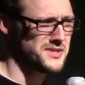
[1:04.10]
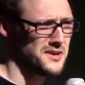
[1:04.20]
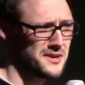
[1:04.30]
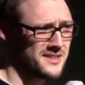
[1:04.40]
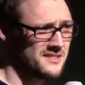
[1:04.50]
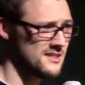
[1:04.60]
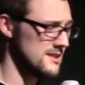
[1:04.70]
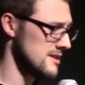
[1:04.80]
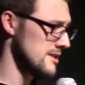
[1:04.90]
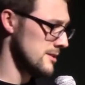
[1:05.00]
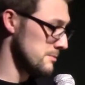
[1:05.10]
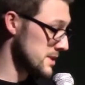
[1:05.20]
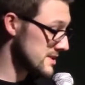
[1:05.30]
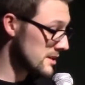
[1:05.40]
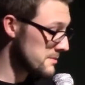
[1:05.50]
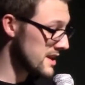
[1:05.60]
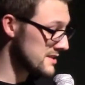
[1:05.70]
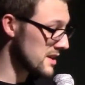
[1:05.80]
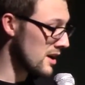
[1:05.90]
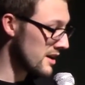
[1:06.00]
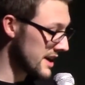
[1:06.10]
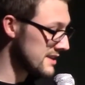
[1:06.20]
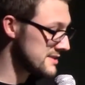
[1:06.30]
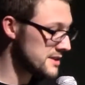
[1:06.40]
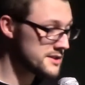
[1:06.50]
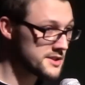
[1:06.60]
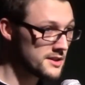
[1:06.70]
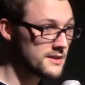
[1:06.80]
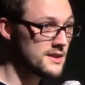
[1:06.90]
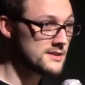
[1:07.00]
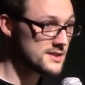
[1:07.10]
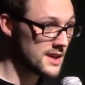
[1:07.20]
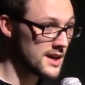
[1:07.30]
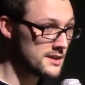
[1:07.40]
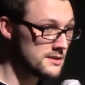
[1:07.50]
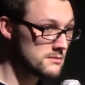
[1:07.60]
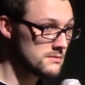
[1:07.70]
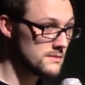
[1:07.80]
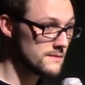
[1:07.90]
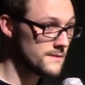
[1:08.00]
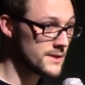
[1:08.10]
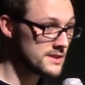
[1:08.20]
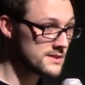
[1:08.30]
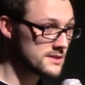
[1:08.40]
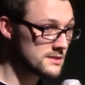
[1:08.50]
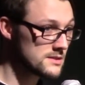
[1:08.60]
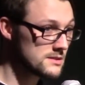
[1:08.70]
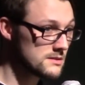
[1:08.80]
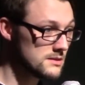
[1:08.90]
done, but some things are easier done than said. For instance,